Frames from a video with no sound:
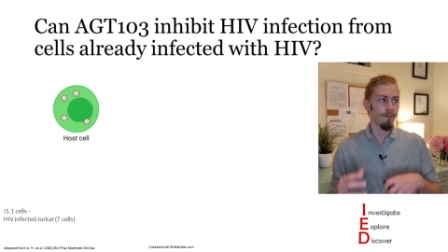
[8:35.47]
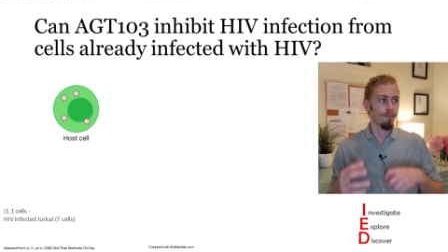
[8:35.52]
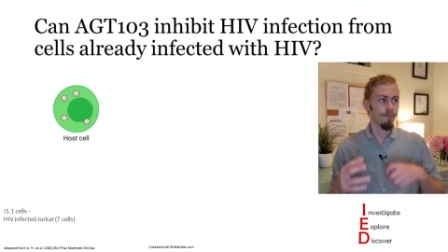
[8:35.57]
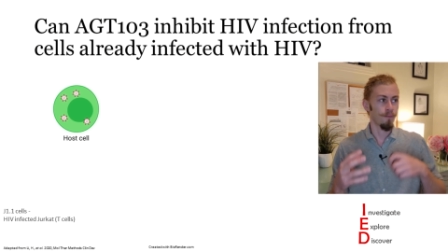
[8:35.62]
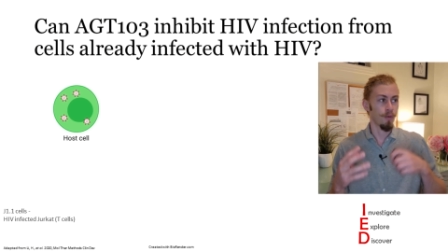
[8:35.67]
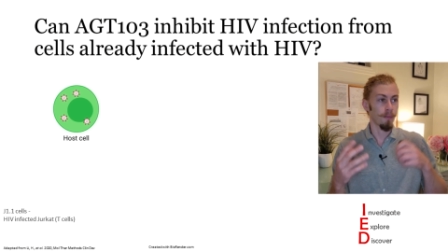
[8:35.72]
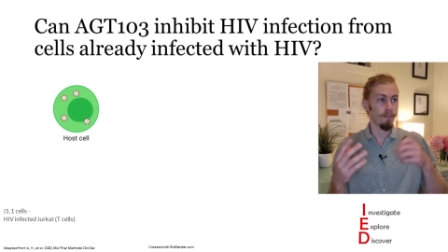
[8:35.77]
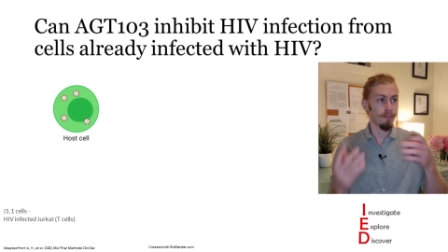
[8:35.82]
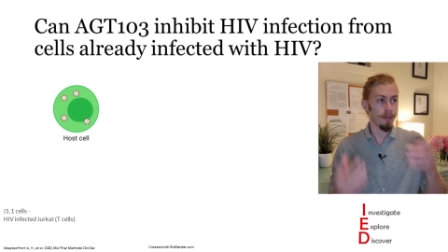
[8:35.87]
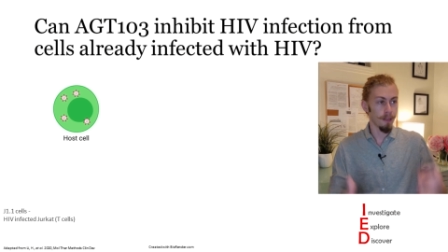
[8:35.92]

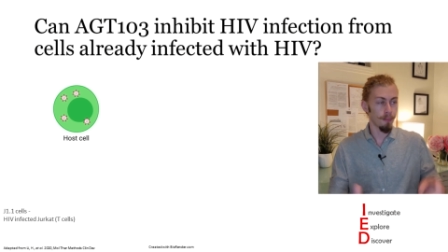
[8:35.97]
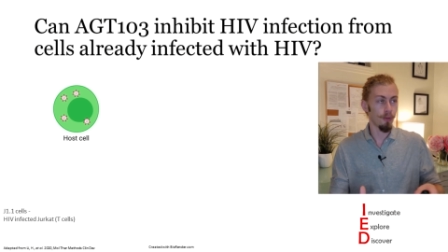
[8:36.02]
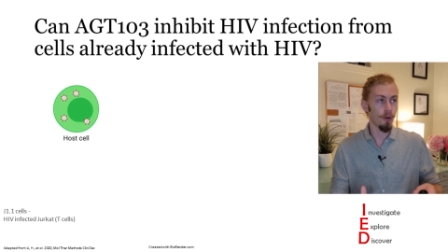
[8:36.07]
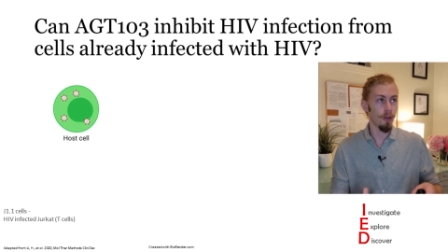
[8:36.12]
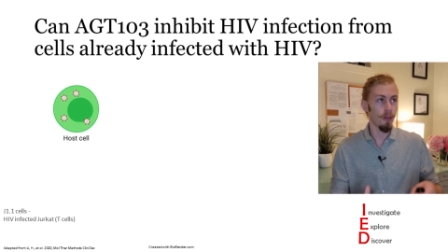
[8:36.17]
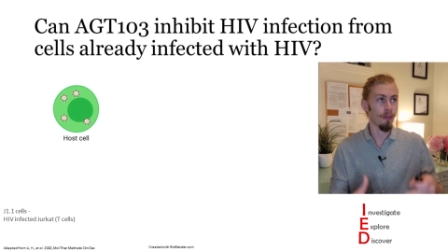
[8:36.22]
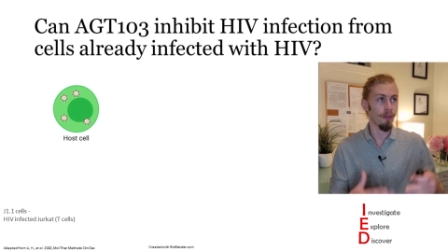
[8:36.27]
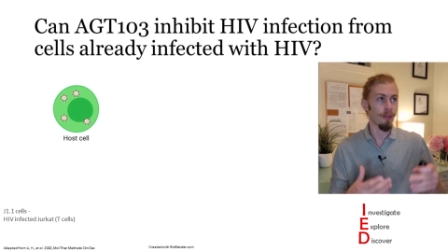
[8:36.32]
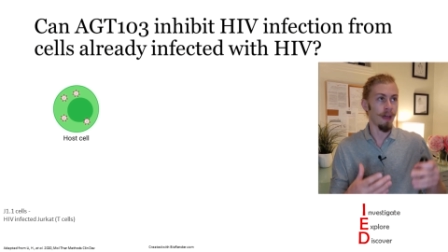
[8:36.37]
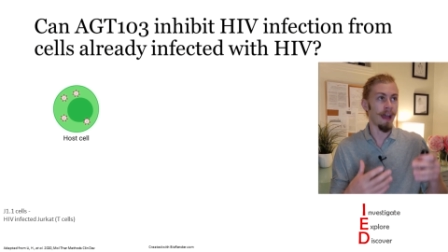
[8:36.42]
for
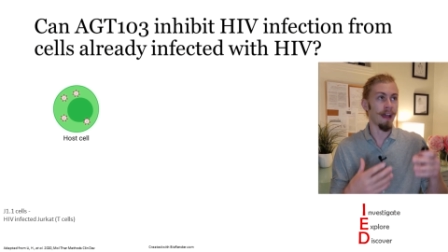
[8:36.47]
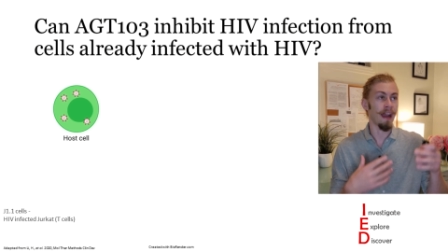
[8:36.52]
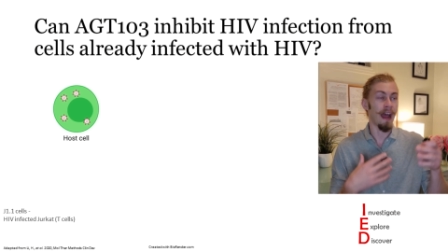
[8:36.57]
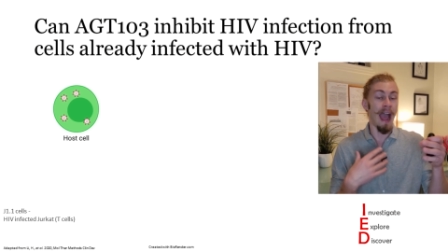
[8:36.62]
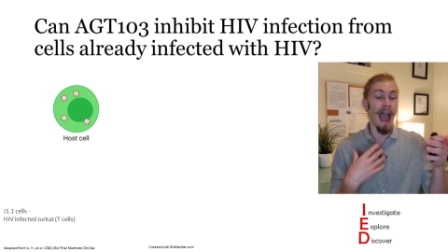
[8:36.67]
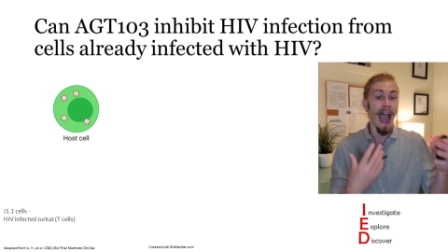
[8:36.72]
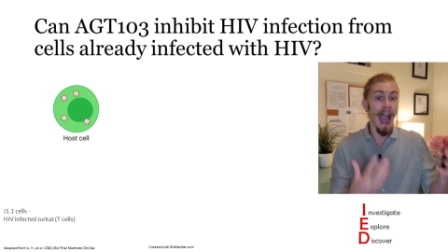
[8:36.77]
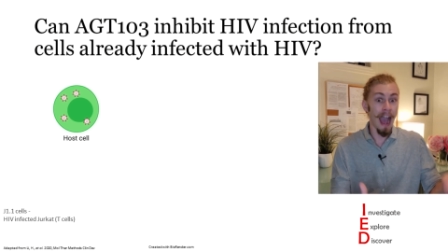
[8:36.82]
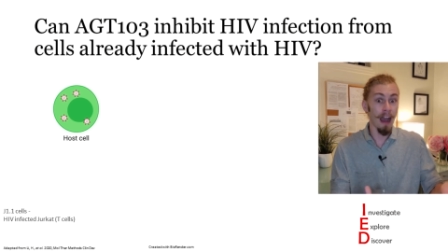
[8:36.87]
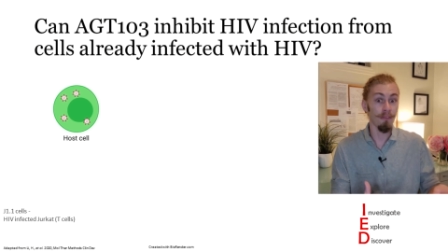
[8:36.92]
people that
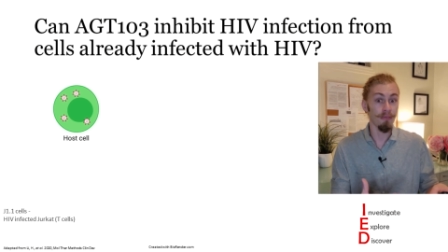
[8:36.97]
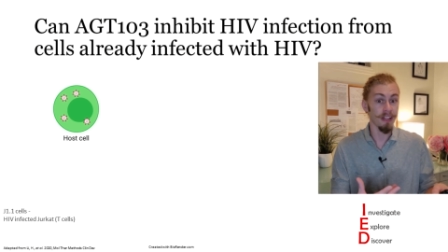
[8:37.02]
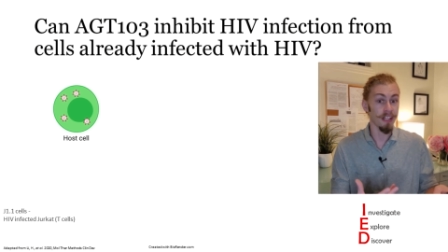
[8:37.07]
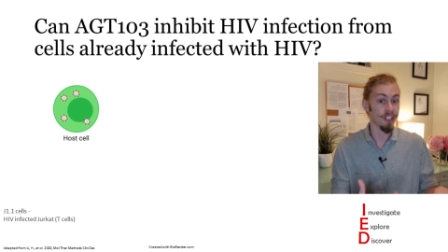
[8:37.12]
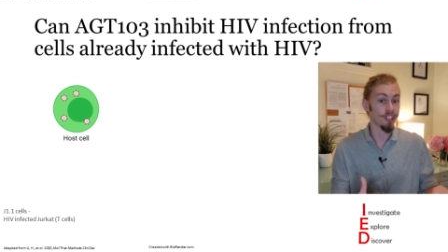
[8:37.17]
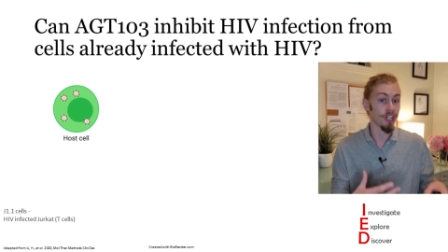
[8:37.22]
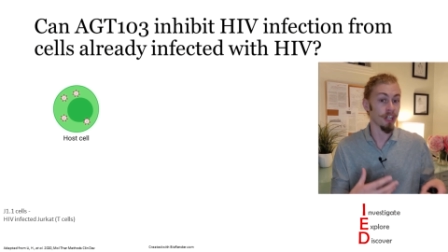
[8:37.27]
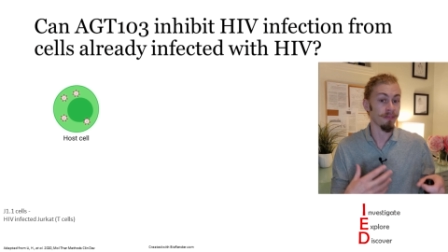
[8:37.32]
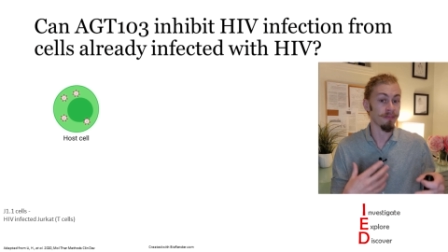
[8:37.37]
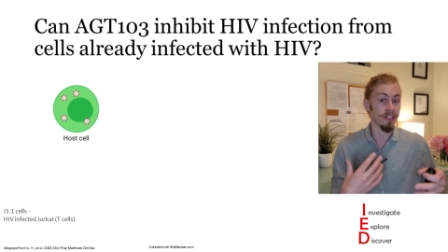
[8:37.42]
have
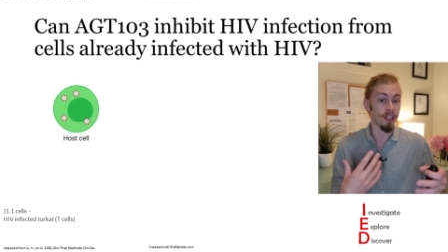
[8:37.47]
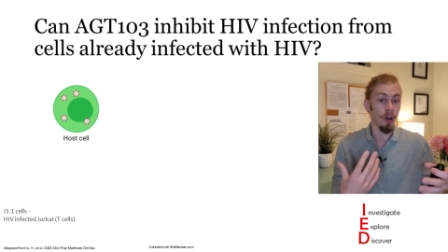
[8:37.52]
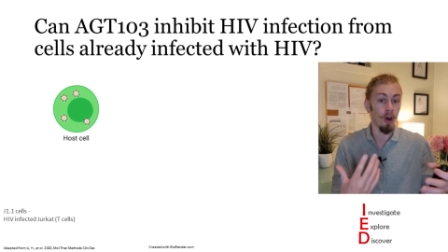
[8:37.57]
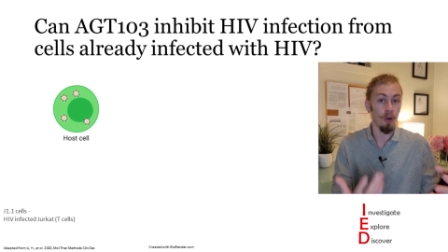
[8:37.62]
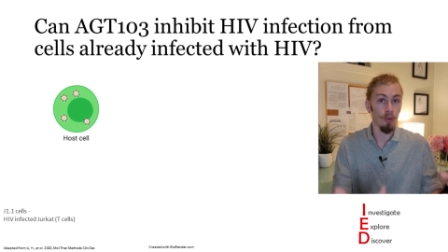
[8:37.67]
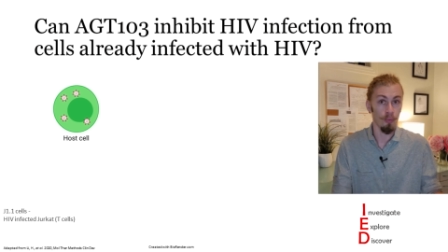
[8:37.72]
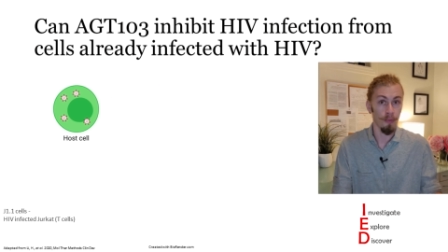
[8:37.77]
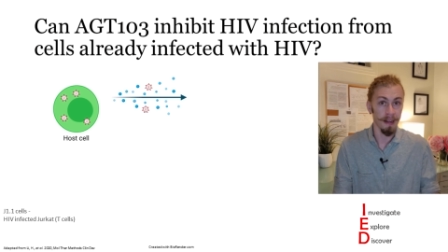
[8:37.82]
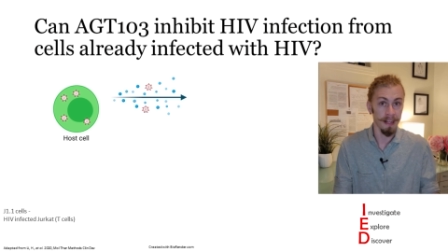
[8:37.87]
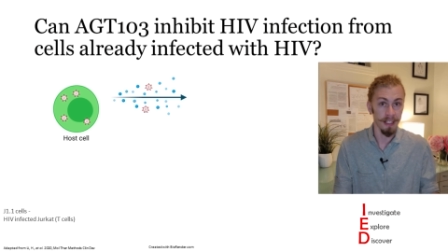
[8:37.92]
HIV
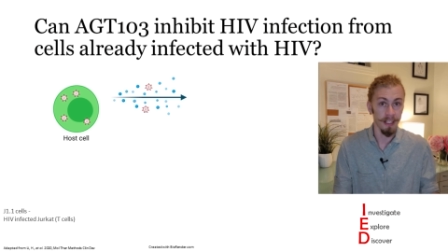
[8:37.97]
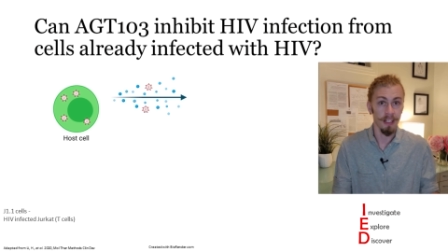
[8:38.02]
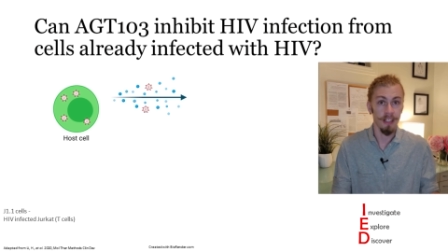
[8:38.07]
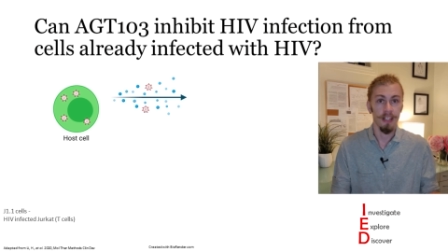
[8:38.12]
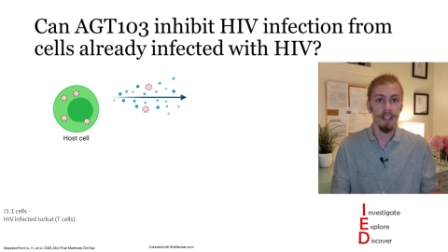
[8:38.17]
already?